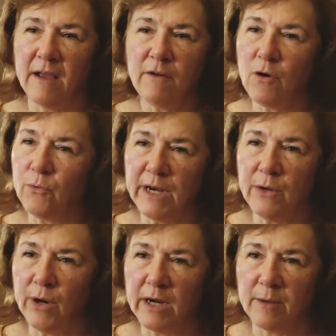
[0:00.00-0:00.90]
I've
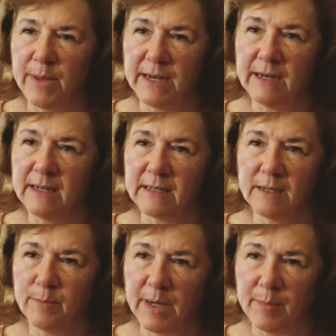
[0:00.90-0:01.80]
already recommended it
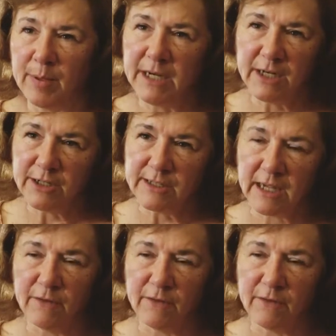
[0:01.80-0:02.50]
to my peers.